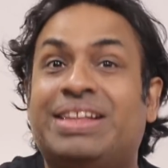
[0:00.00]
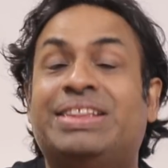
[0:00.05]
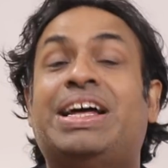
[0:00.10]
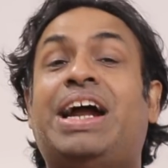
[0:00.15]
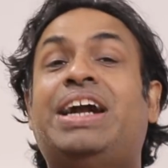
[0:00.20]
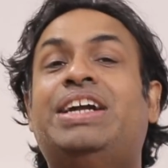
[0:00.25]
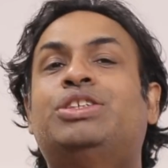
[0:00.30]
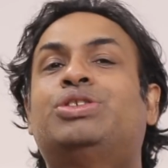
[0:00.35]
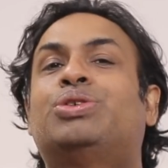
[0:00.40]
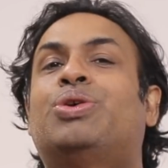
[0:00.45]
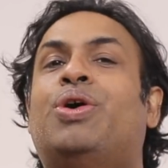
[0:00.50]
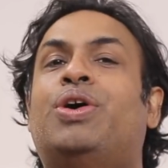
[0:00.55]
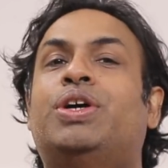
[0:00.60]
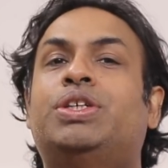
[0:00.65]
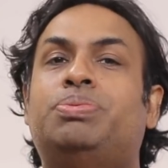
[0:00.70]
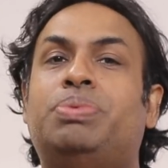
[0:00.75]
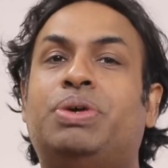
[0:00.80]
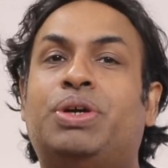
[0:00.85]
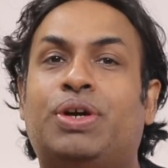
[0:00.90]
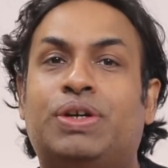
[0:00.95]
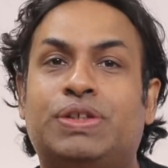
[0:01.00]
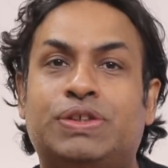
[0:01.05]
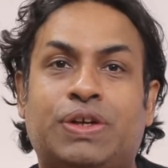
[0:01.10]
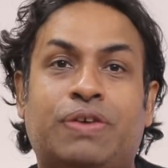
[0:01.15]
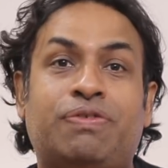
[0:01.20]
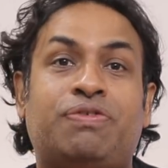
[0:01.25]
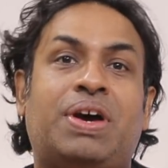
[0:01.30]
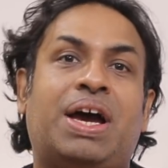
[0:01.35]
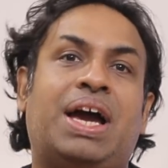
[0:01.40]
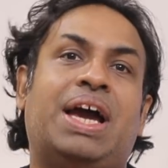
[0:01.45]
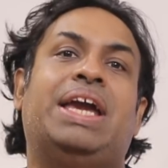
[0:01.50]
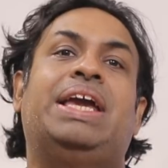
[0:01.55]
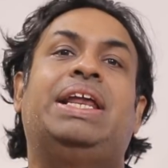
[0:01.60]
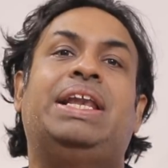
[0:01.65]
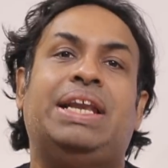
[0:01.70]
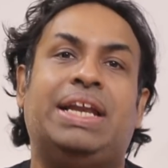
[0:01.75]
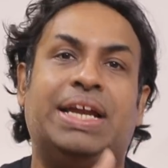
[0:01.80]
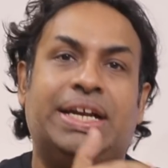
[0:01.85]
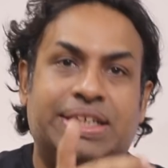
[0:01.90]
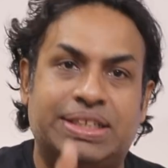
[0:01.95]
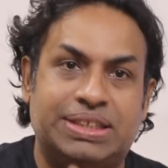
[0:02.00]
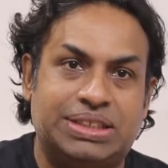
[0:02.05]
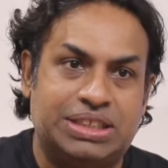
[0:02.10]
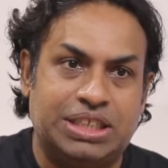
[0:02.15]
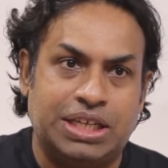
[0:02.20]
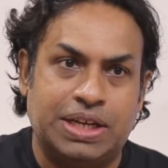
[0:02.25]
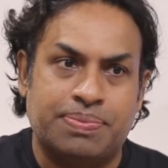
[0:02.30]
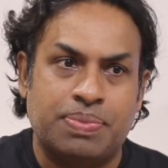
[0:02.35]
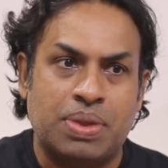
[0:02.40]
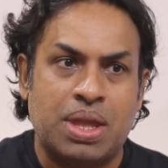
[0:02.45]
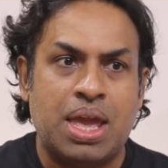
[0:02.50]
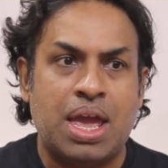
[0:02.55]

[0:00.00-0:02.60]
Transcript: that is caused because of high latency.